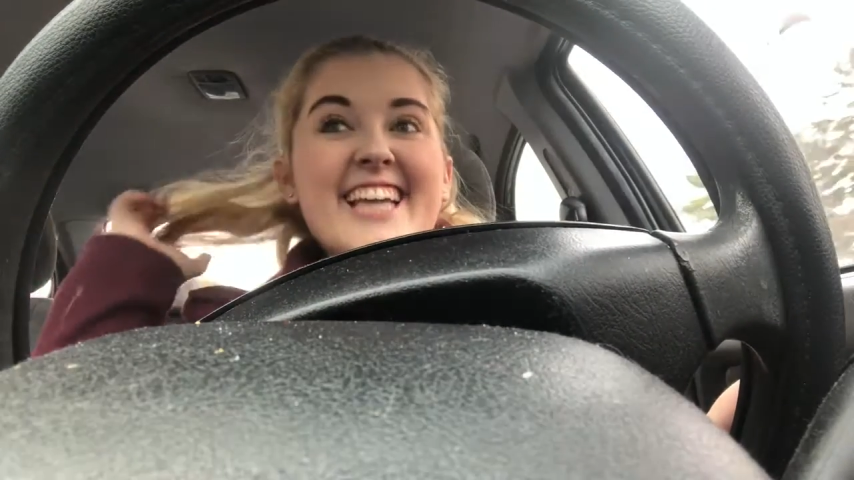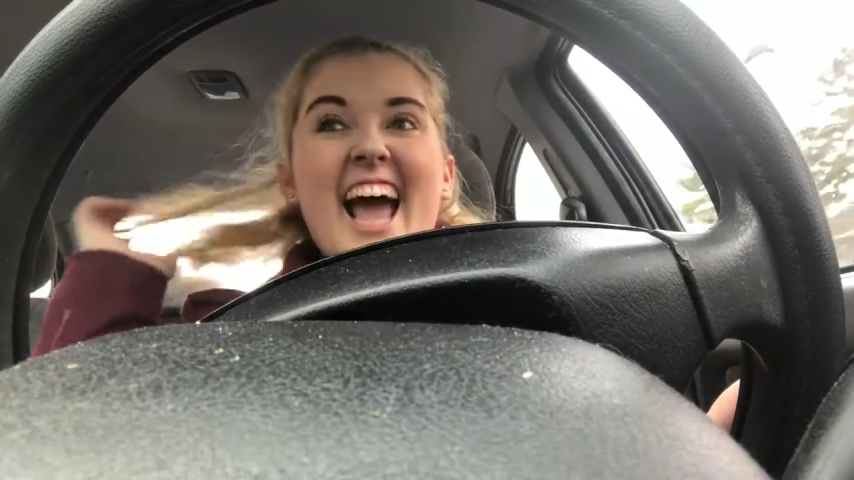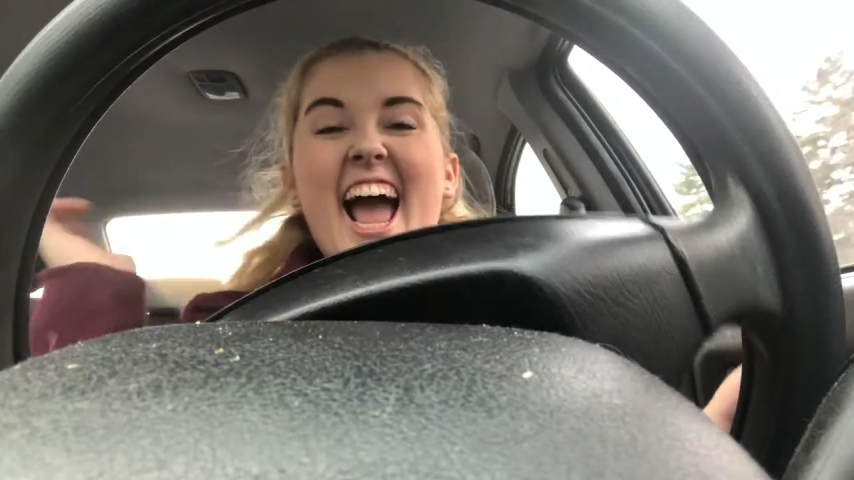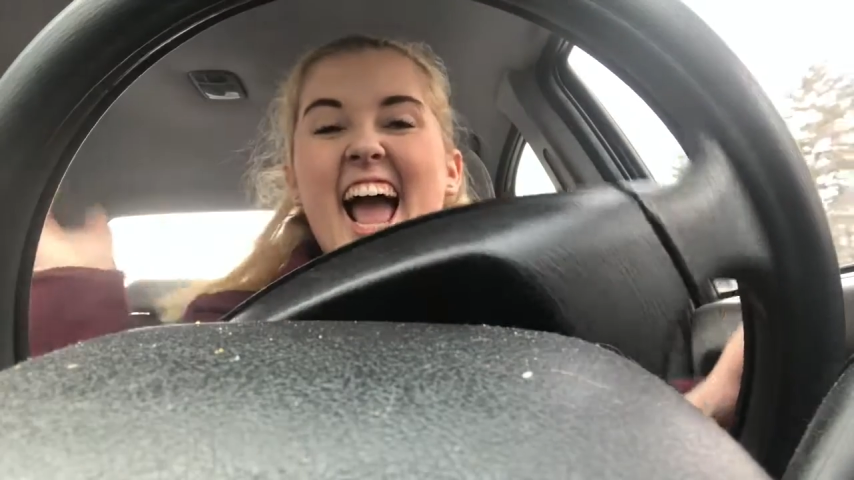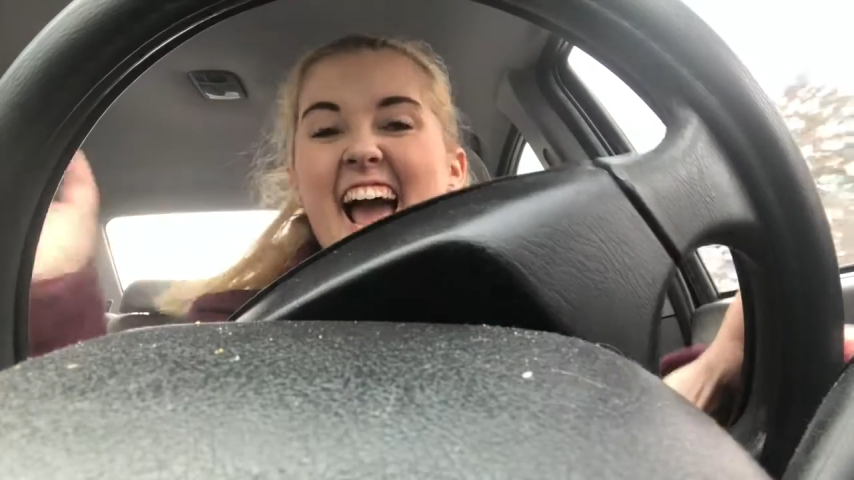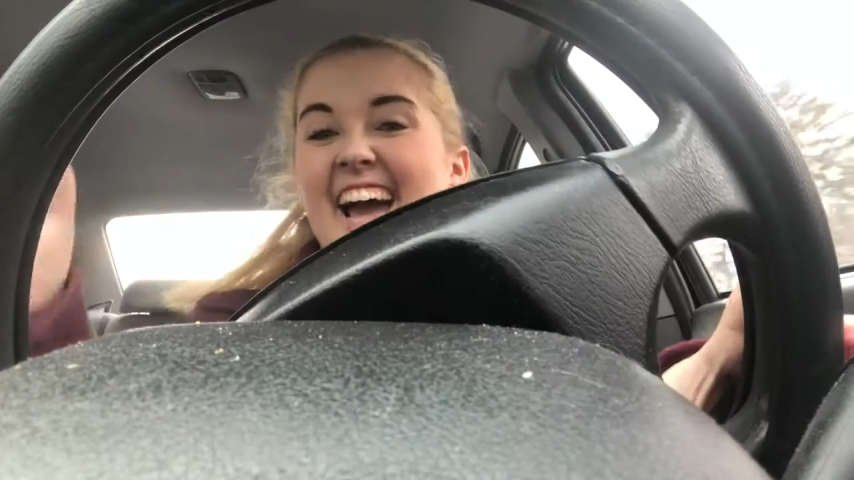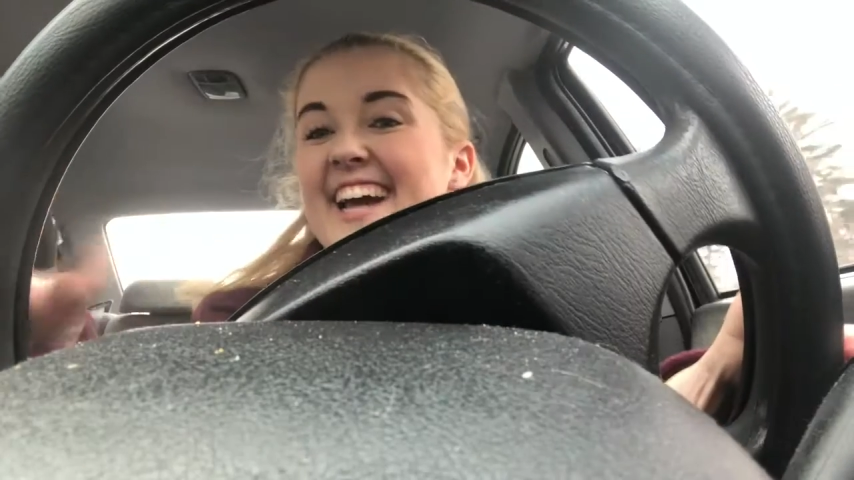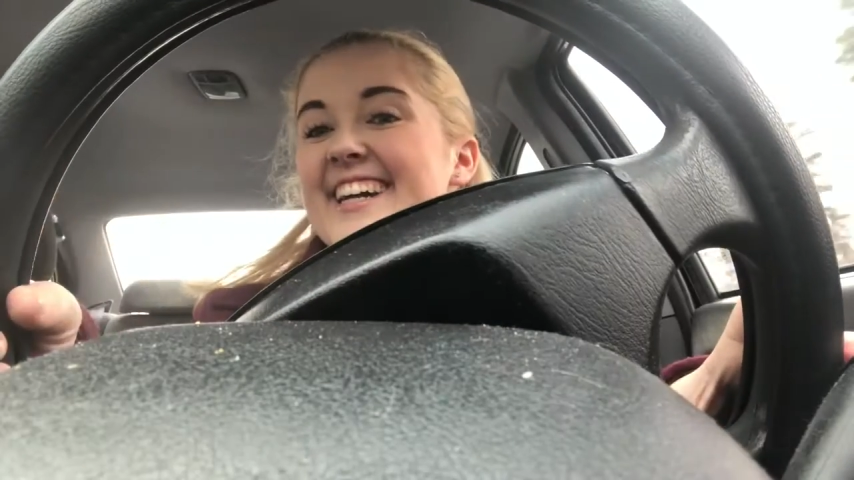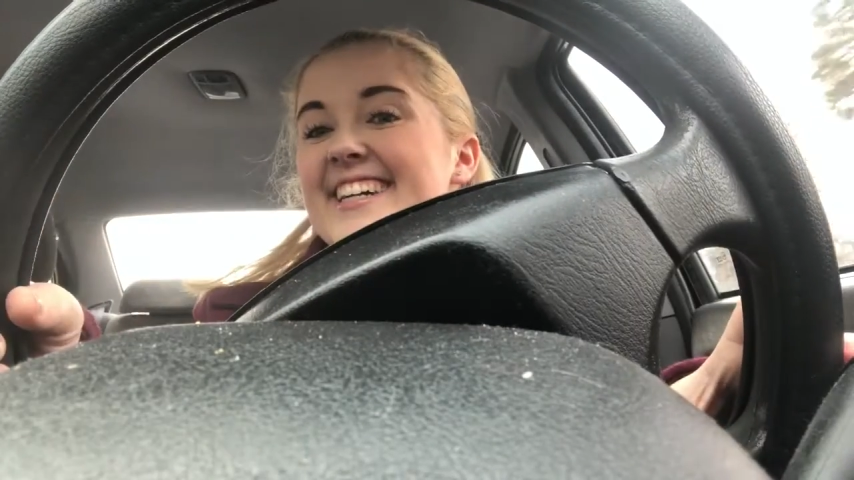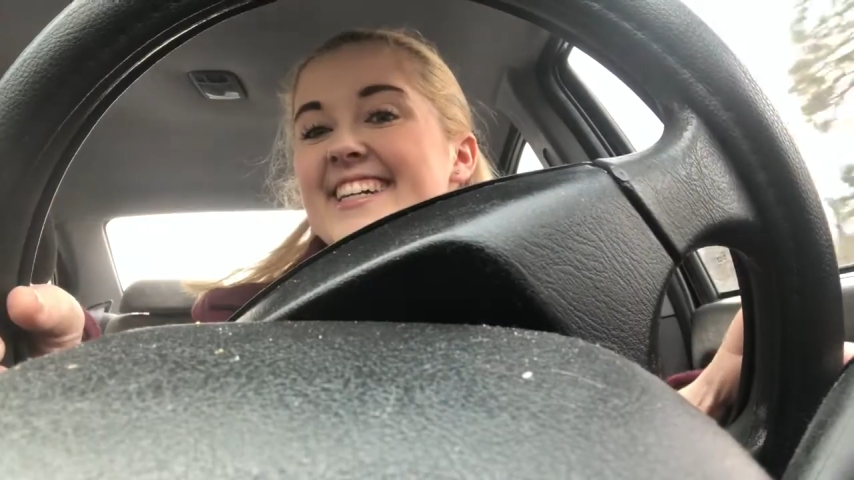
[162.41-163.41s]

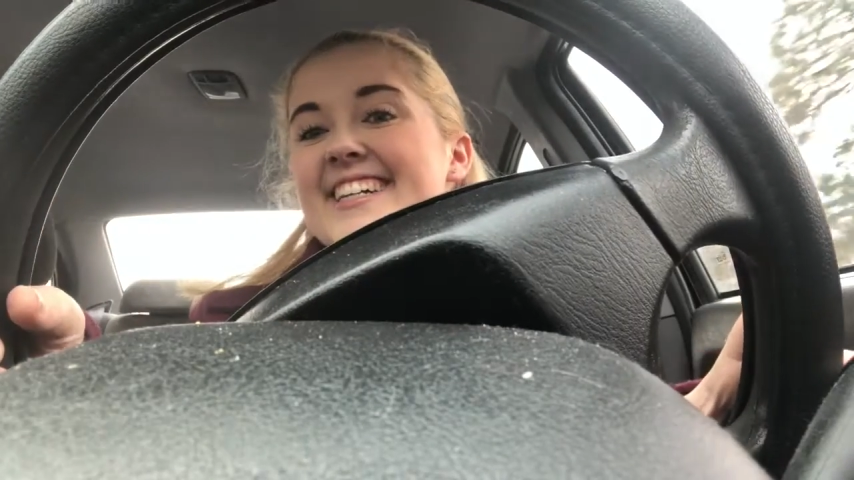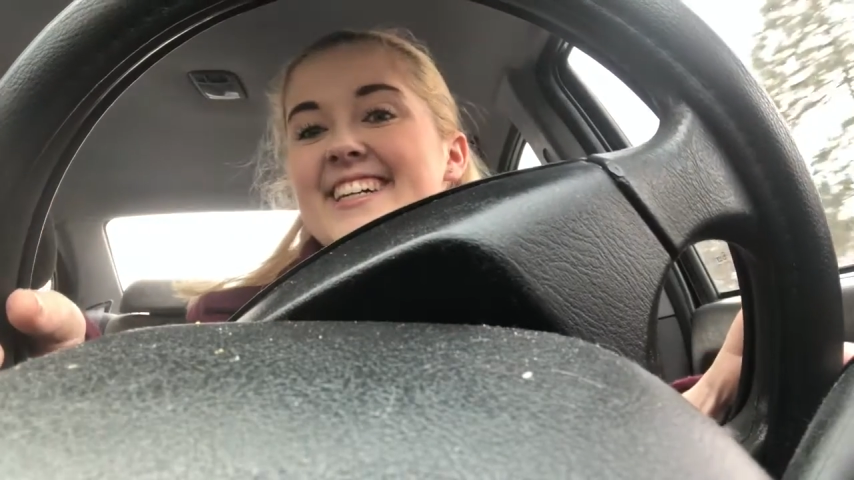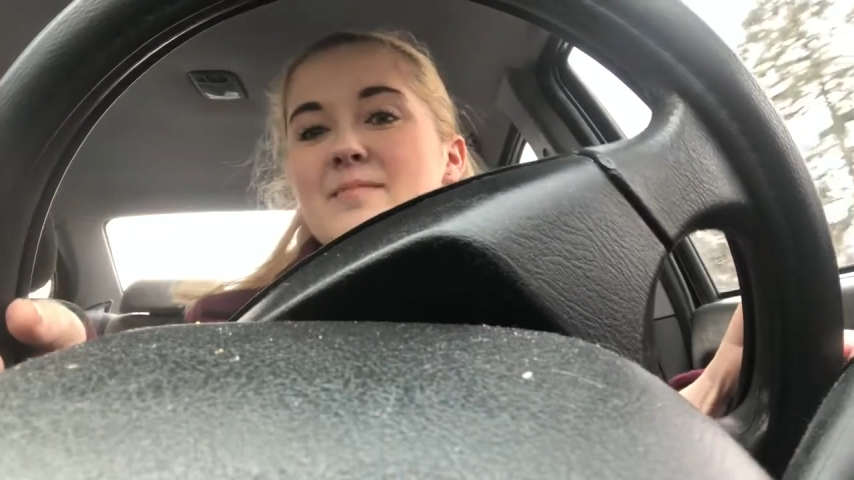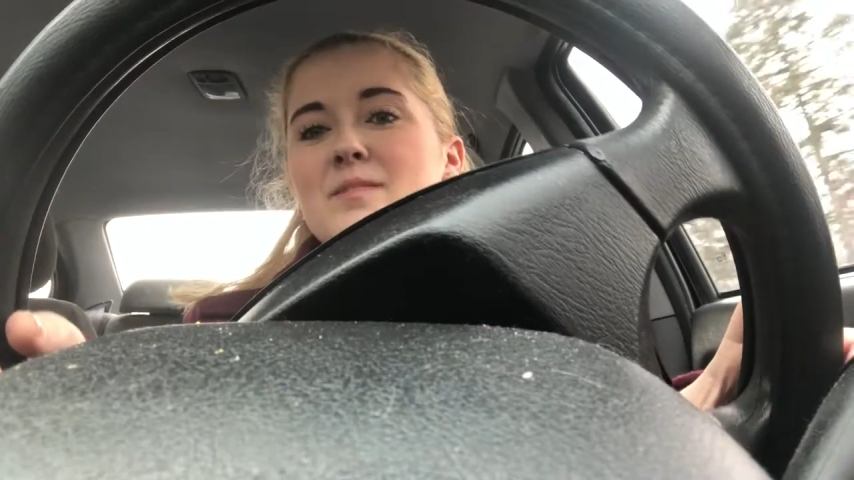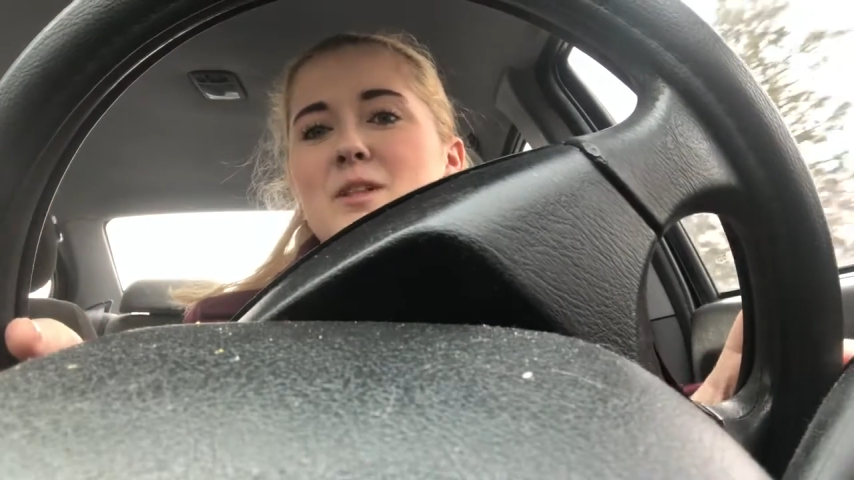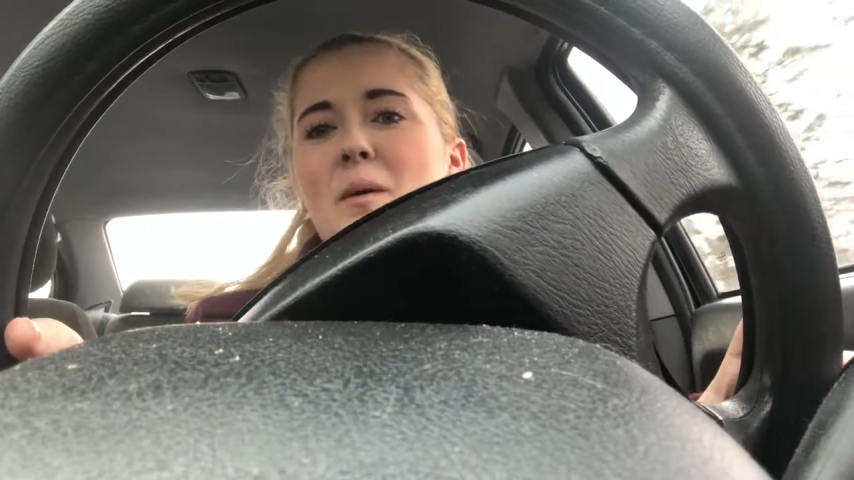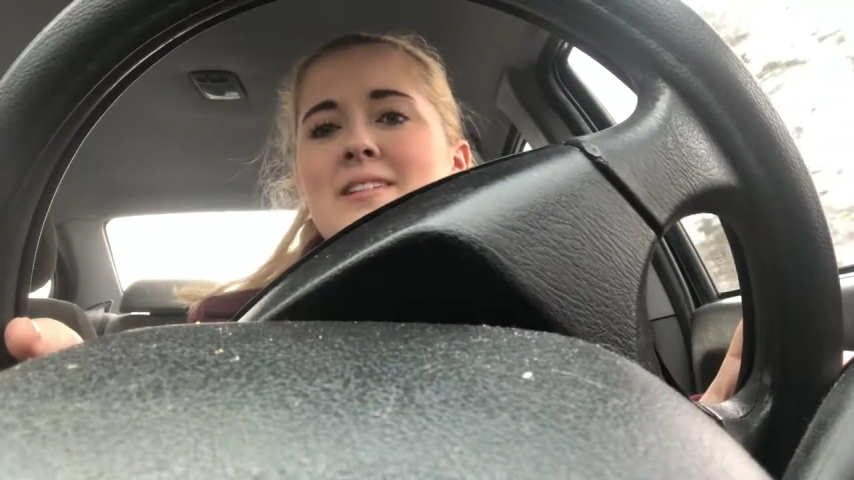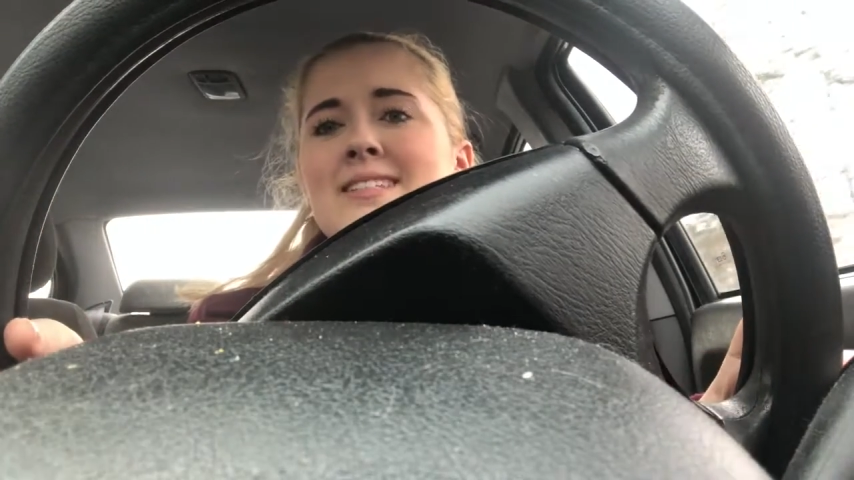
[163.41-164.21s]
Yay! So